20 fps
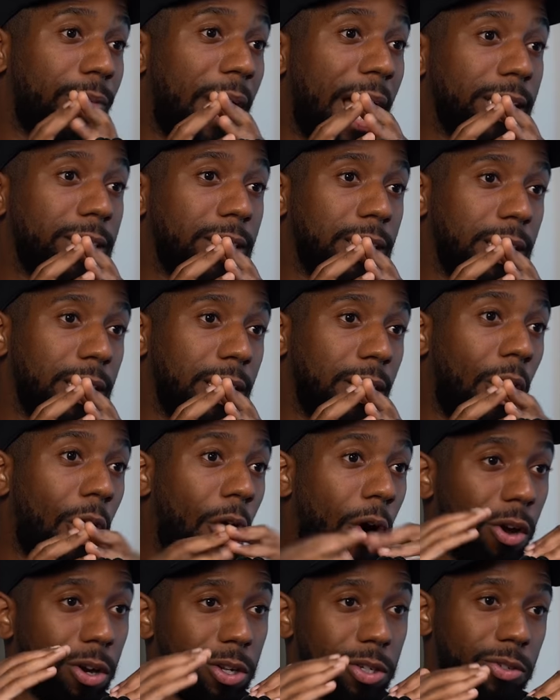of actually
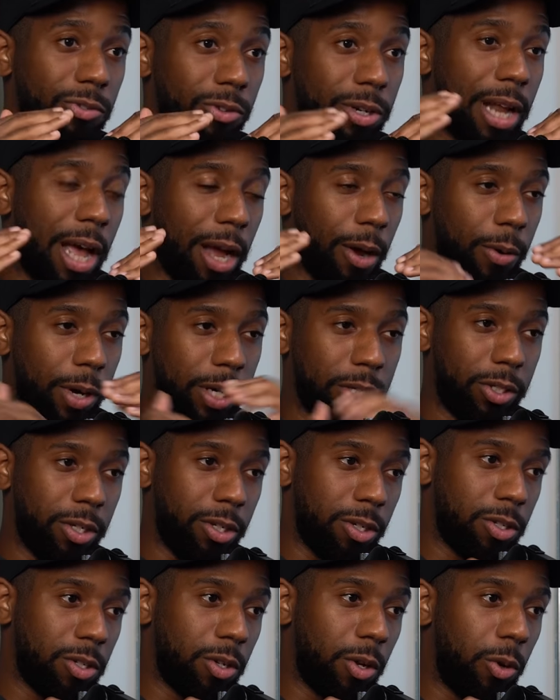answering that
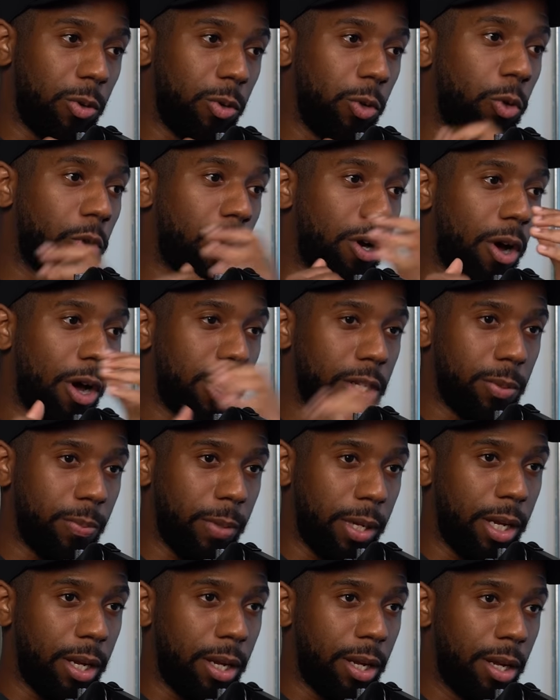question. So That's you true. could ask
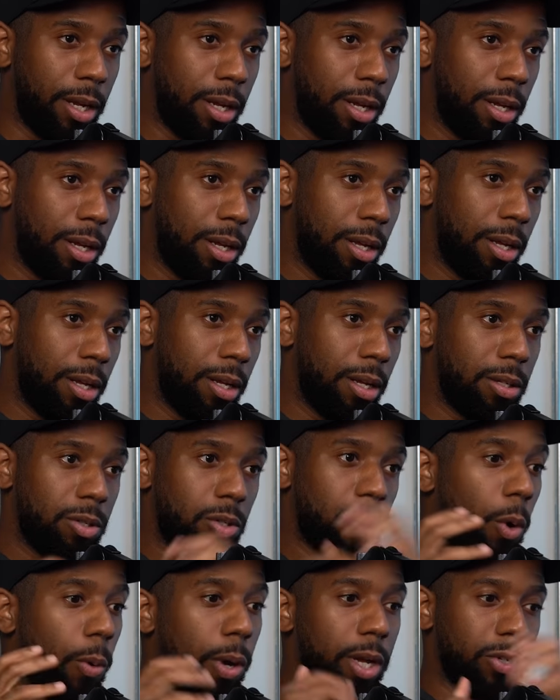me,
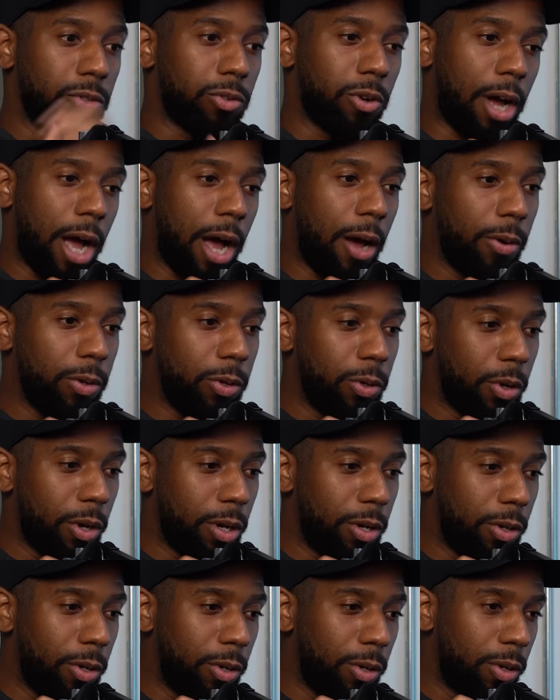so Ezra, how are you
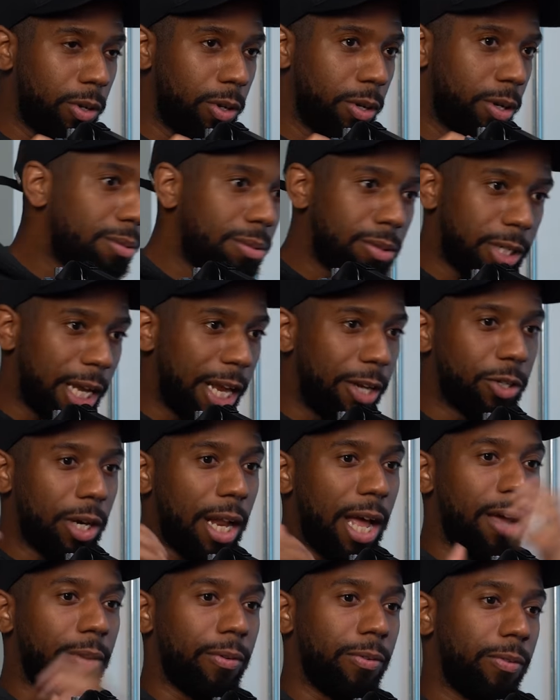going to change your
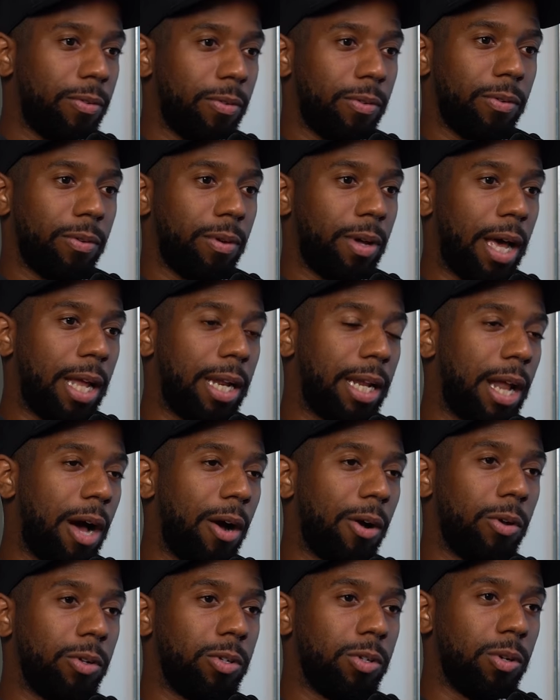life? And then
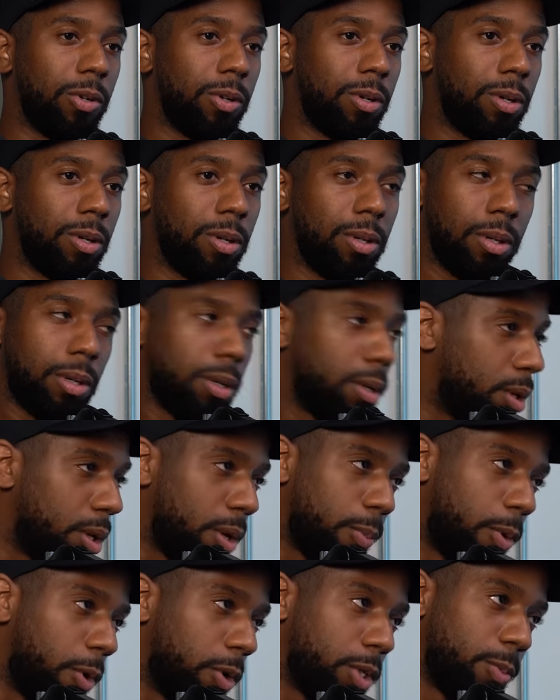I'll go to you,
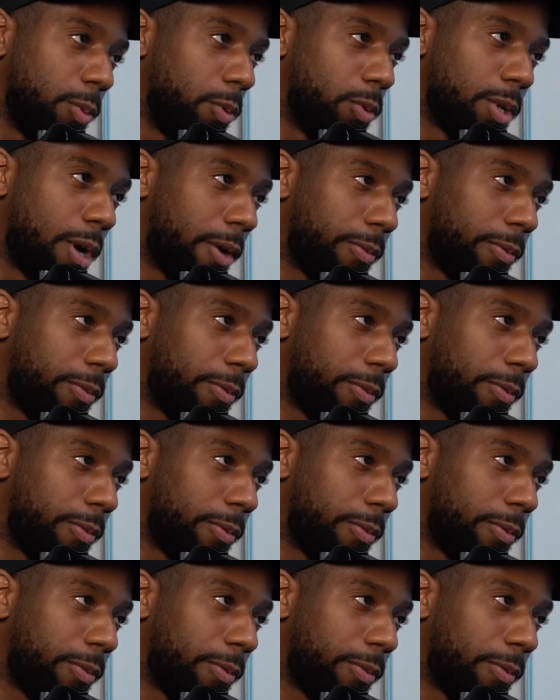impossible it's